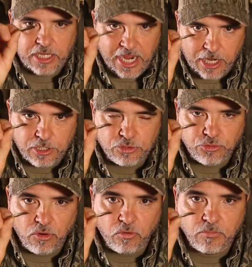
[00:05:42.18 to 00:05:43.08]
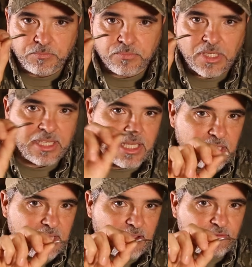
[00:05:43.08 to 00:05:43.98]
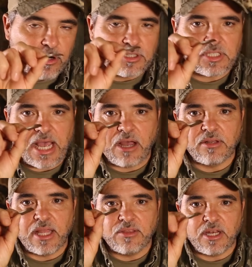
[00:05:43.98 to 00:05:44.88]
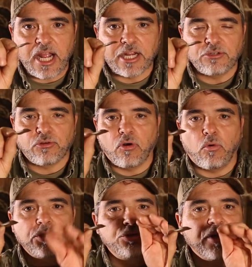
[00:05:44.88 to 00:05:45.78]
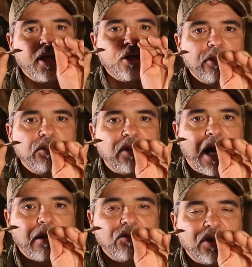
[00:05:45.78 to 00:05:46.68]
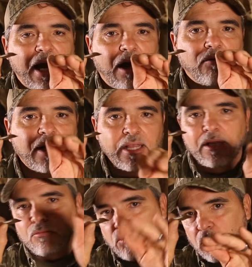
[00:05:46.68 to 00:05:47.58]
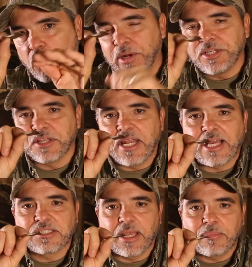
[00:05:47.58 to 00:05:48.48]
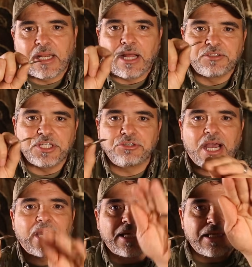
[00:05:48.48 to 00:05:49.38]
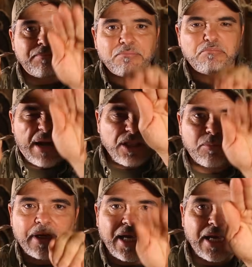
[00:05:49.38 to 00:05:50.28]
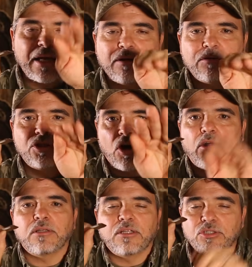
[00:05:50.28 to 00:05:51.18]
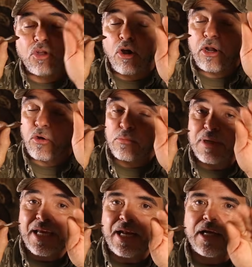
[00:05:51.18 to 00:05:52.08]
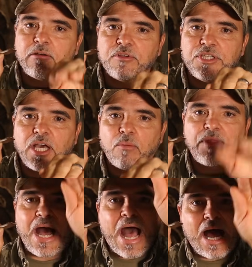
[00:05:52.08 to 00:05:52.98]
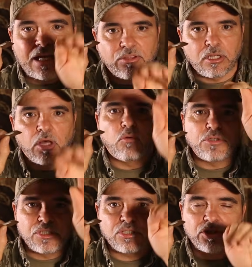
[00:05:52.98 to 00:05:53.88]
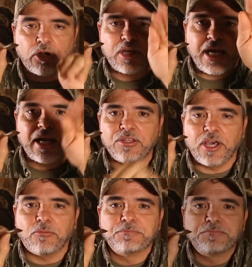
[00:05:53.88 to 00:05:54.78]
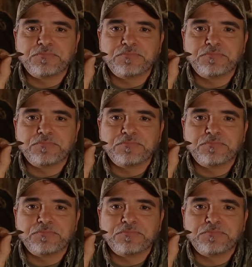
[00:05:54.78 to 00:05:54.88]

air control, getting that first sound, and then air control. Once you get a good solid sound, we'll go into the next segment and I'll teach you how to make the start or the beginning of a yelp, the high and the low, which is a turkey hen yelp.